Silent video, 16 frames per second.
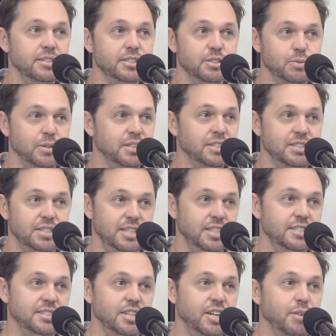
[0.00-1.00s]
the sweat, the
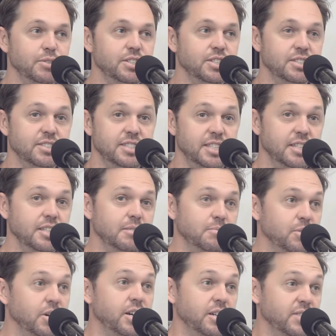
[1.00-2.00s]
tears that I would consider
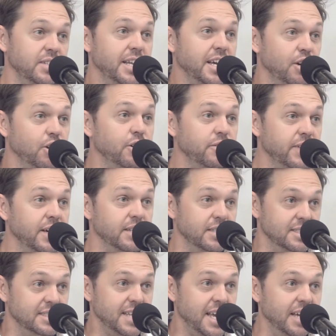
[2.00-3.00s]
them kind of in that co-founder
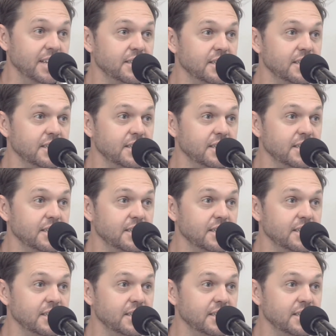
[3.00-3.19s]
set.